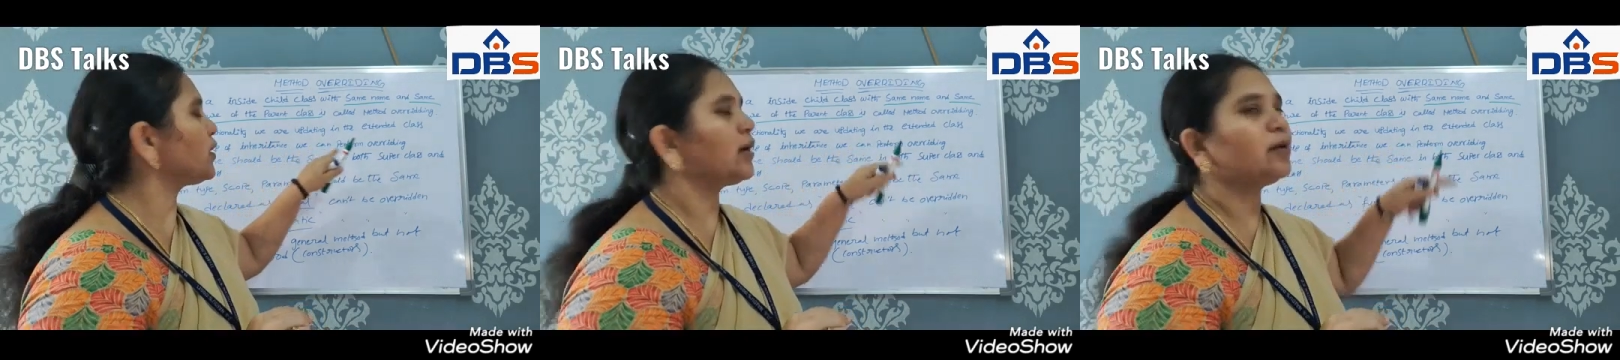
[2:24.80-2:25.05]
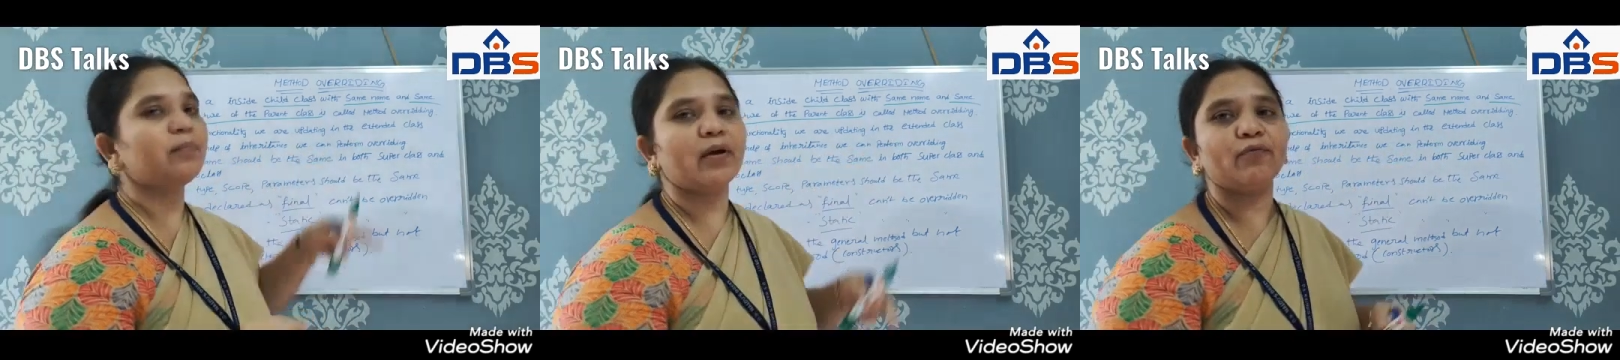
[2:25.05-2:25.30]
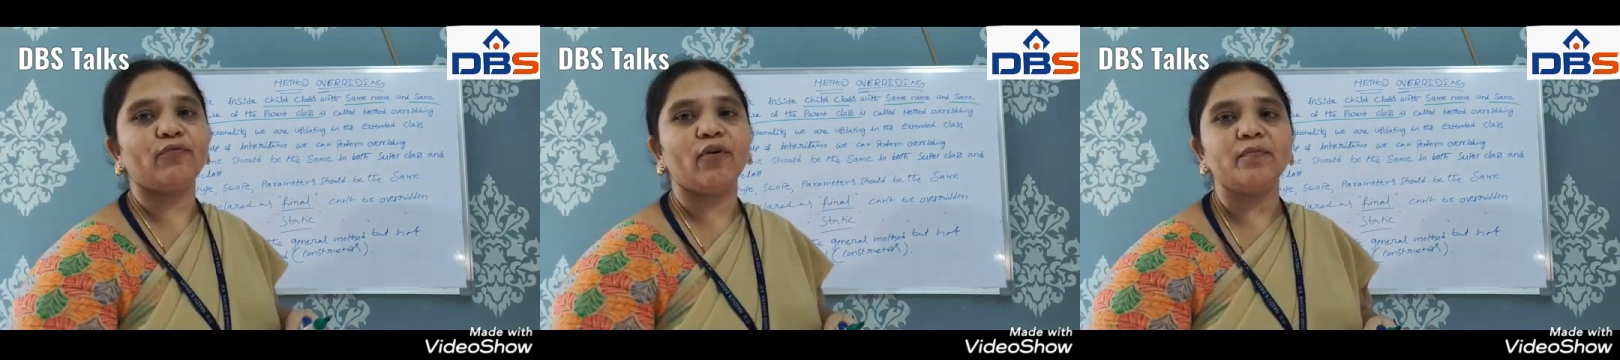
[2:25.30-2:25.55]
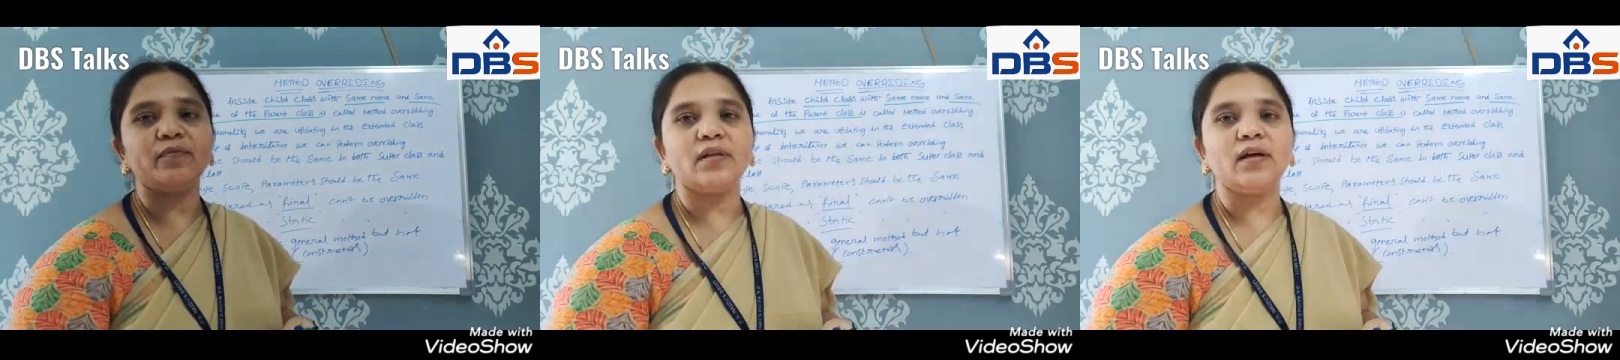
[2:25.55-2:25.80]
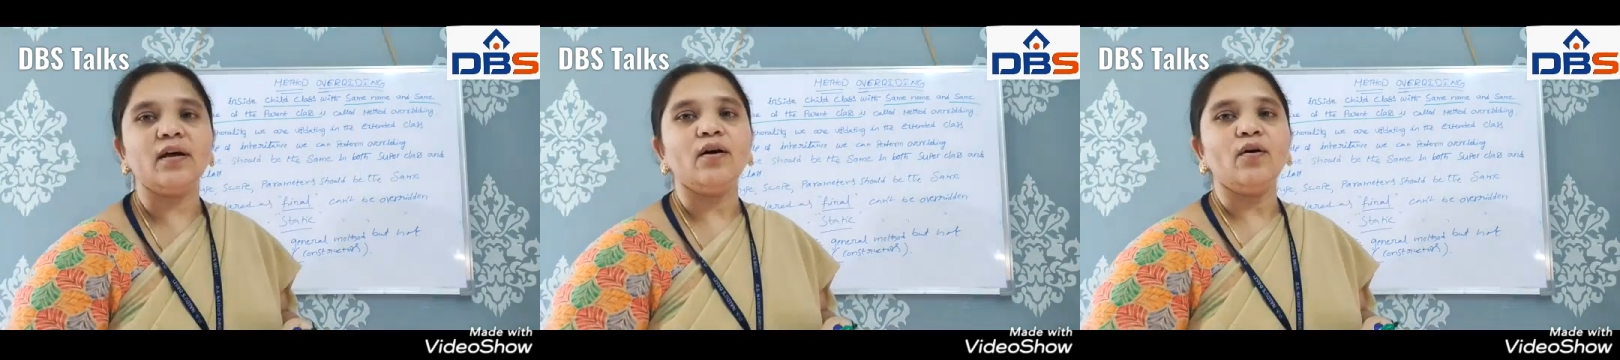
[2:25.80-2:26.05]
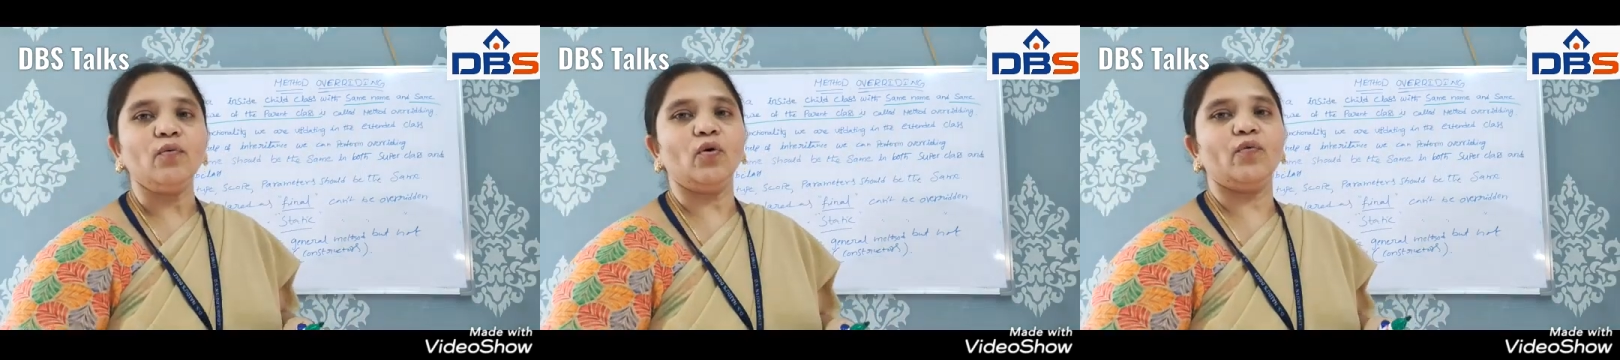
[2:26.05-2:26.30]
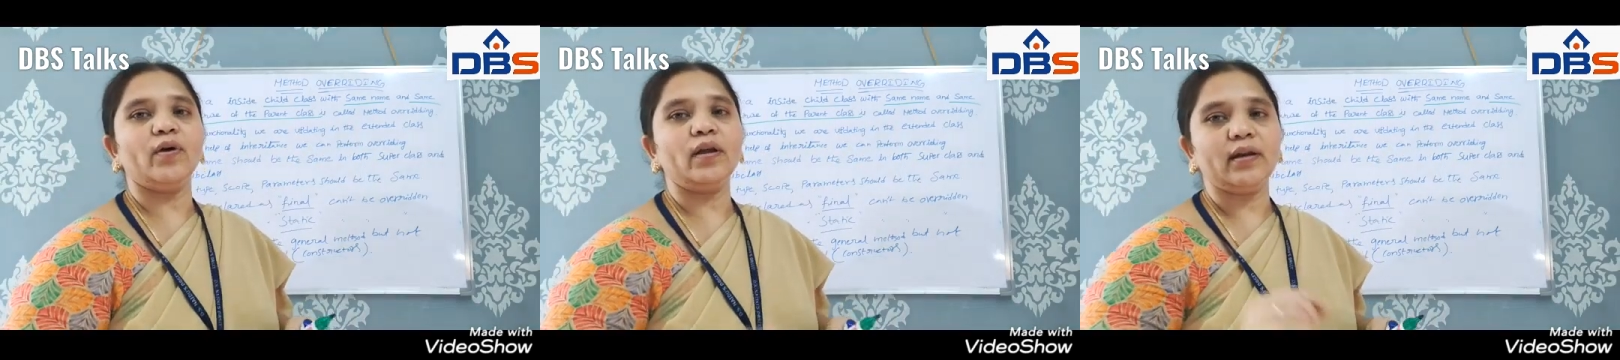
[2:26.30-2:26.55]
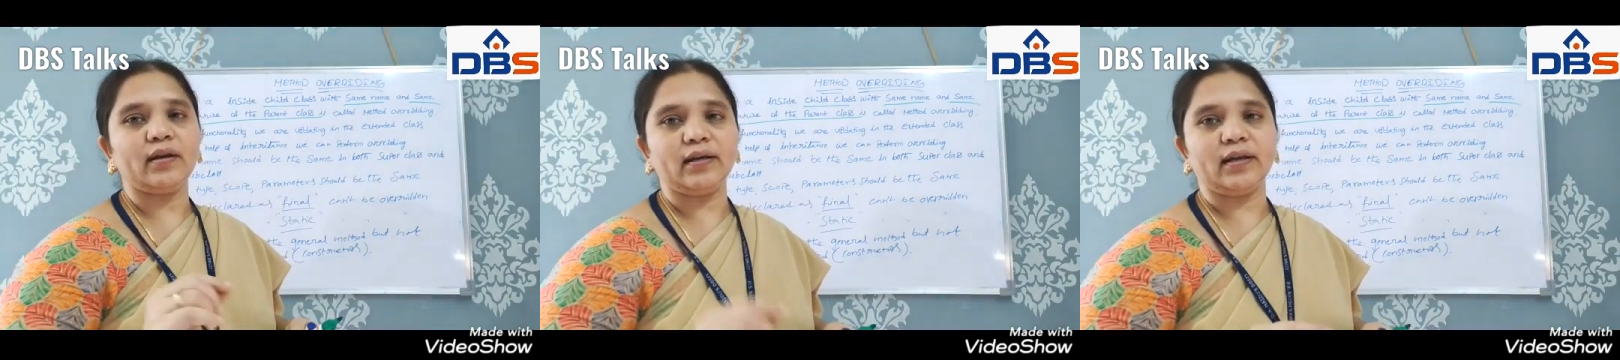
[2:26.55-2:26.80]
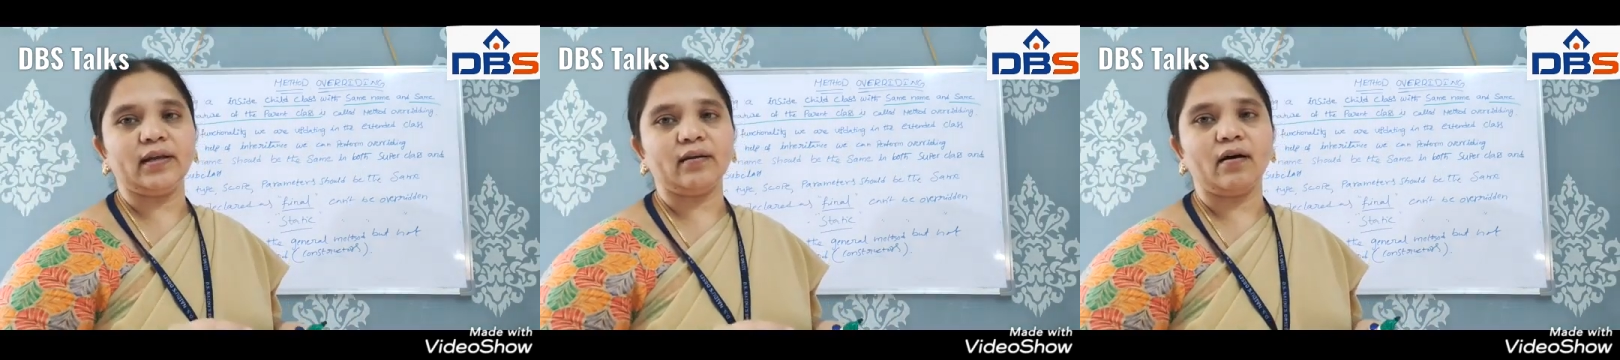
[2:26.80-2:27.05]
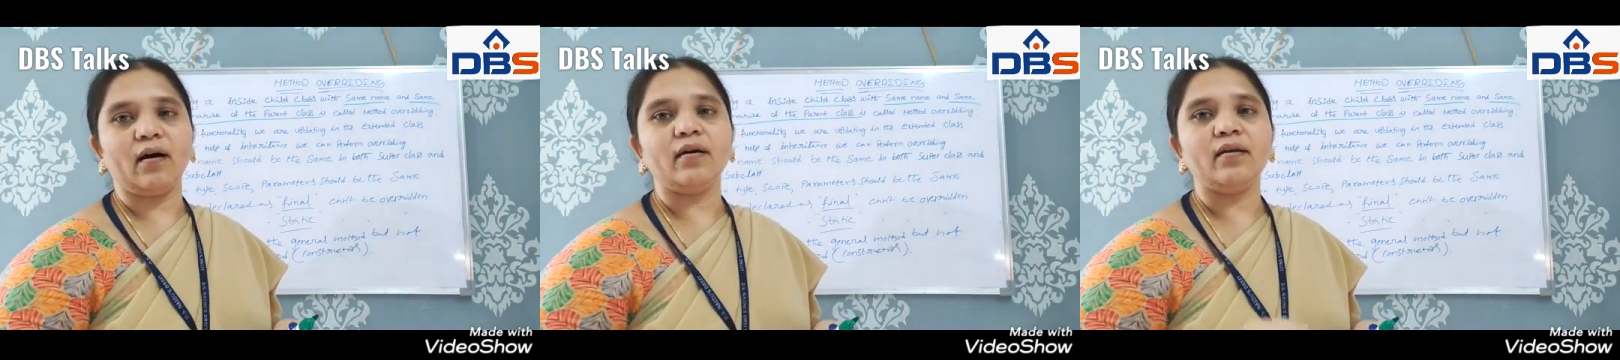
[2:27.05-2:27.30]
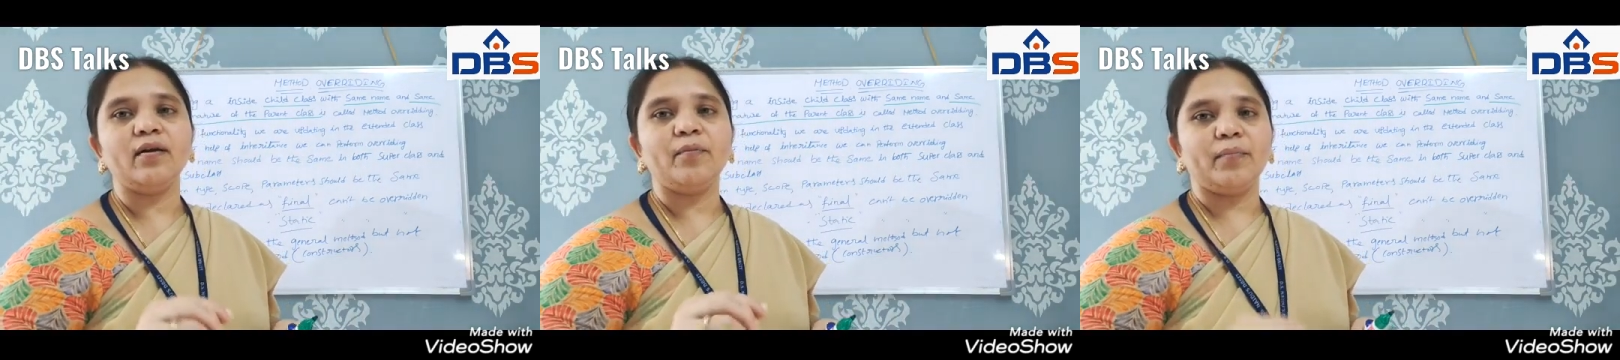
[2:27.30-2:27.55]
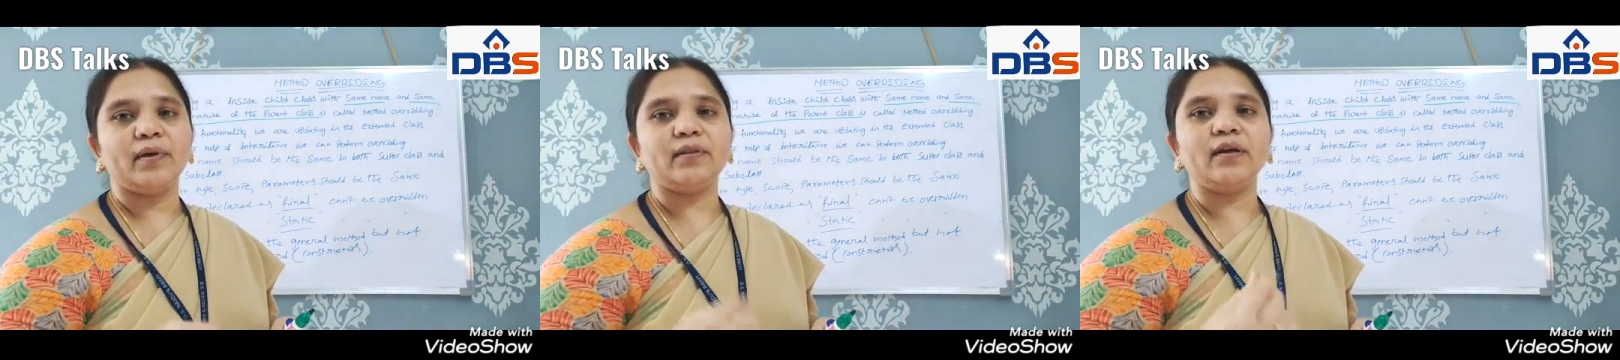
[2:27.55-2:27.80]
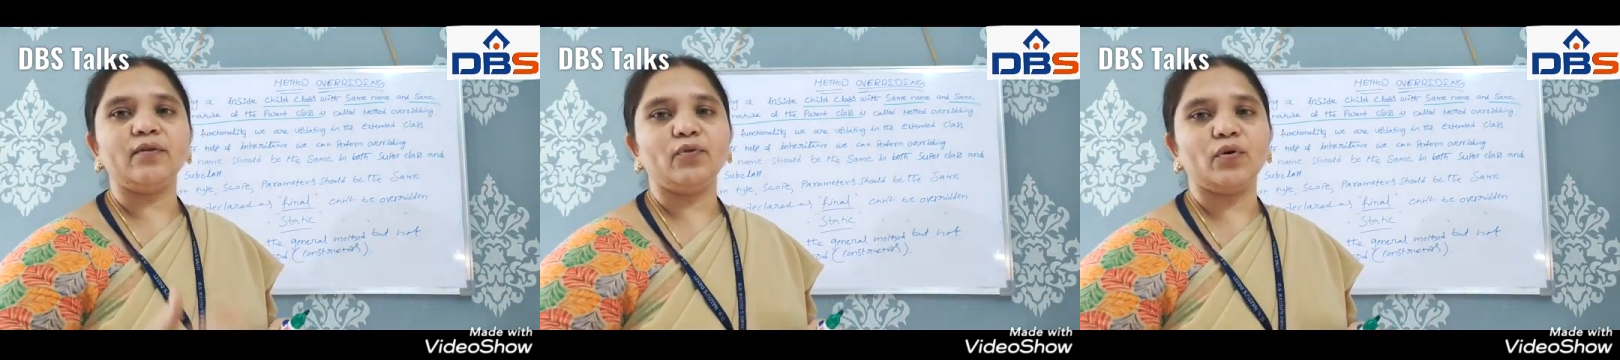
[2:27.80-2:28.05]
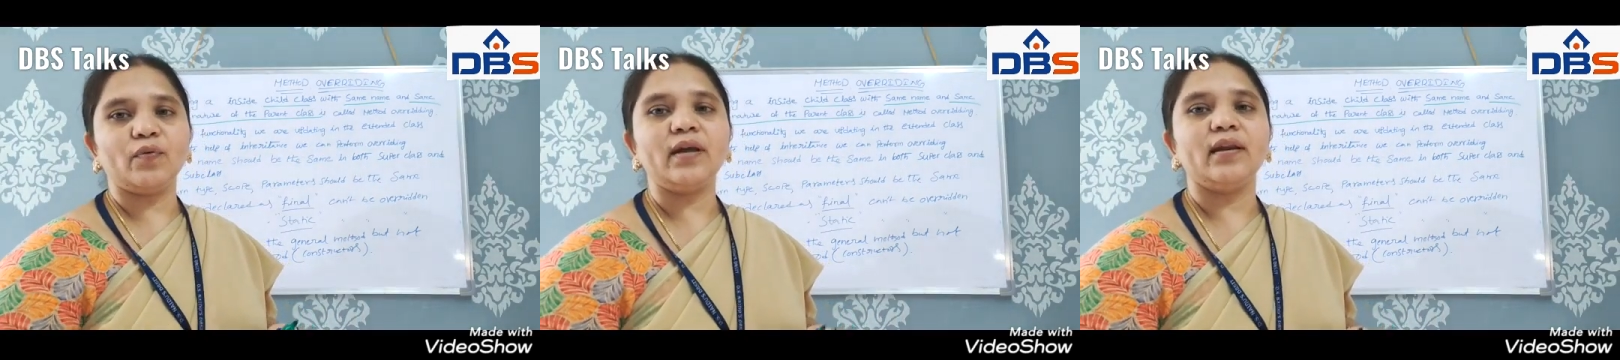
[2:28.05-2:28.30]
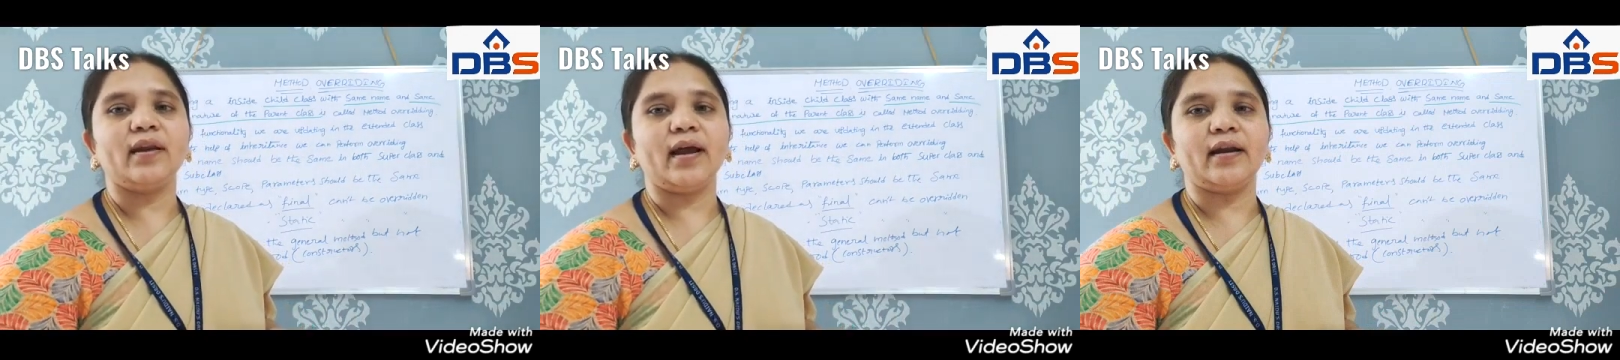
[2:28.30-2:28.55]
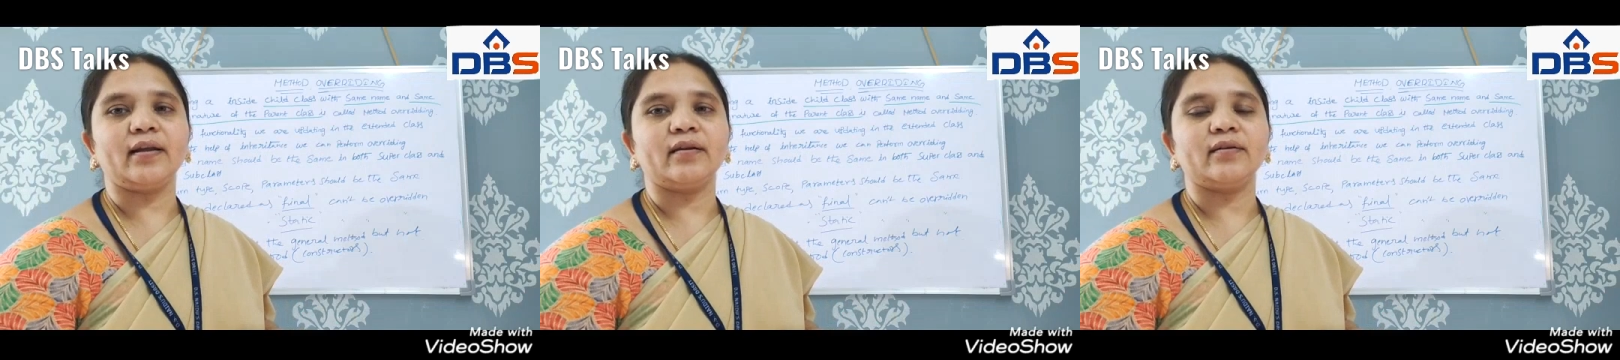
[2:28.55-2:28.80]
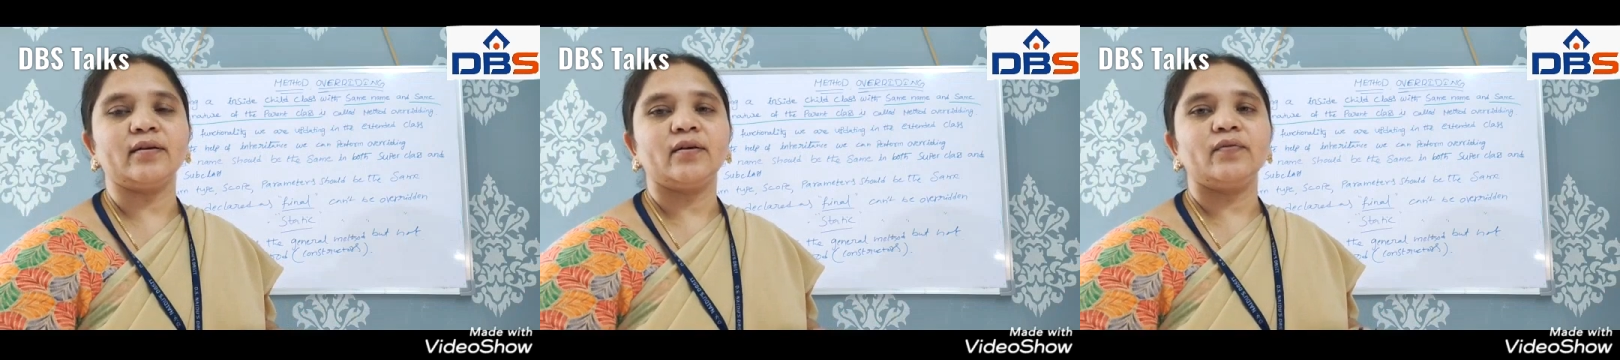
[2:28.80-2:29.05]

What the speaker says: we can perform the overridden or method overriding.